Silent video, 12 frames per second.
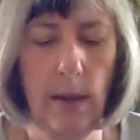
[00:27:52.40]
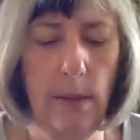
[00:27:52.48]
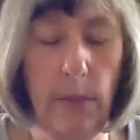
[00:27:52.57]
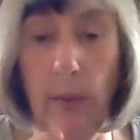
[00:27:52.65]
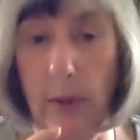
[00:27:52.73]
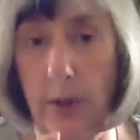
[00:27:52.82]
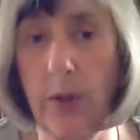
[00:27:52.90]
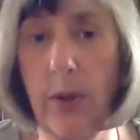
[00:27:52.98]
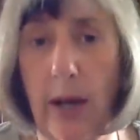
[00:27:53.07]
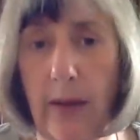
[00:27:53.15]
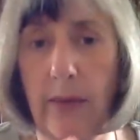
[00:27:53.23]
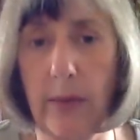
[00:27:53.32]
but we do
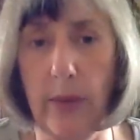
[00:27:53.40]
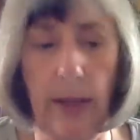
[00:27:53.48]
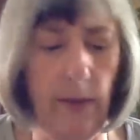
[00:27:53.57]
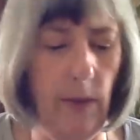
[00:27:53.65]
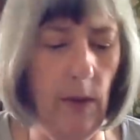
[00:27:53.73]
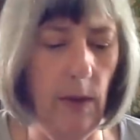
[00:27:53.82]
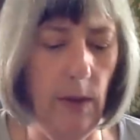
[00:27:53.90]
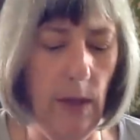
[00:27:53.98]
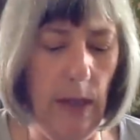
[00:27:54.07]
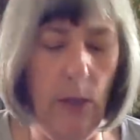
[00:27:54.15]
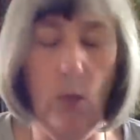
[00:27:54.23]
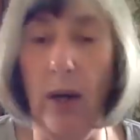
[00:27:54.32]
have a reset,
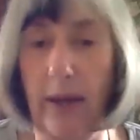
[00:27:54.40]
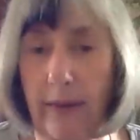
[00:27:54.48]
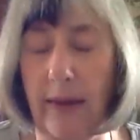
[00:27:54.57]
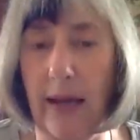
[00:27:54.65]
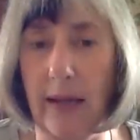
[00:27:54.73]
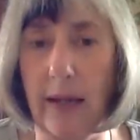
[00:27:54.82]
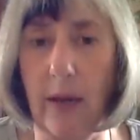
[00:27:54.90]
reset